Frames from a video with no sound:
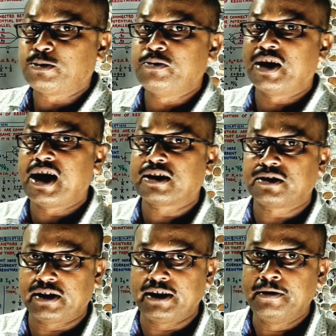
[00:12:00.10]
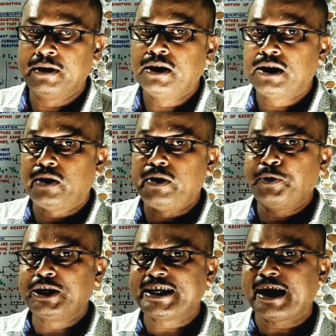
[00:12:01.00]
V by R3. Now if
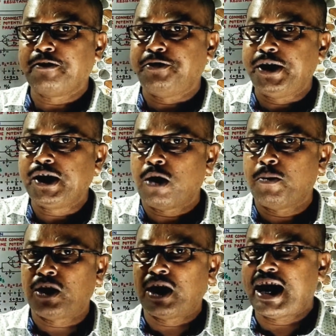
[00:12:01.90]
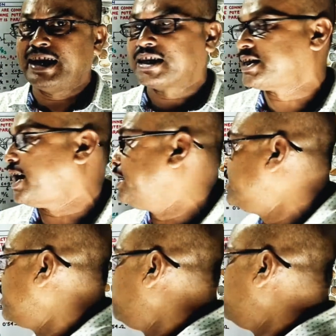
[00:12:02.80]
we take V common on either side,
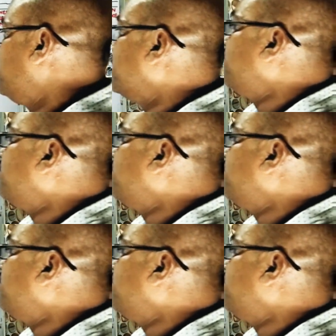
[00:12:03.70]
then we will get